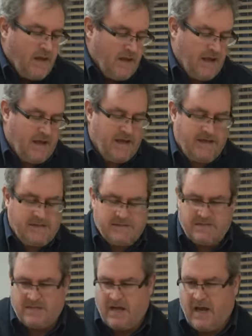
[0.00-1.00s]

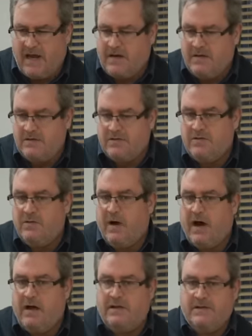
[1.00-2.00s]
And I could do
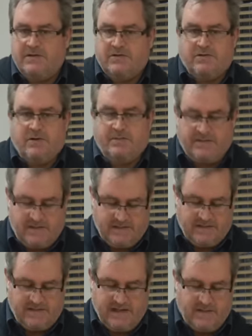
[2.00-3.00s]
all the strips at
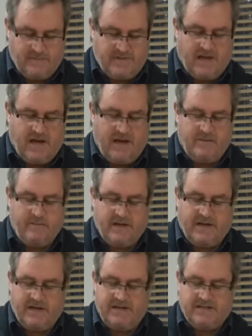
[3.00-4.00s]
the same time,
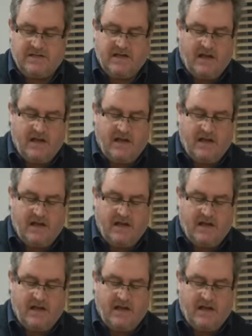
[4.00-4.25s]
but it's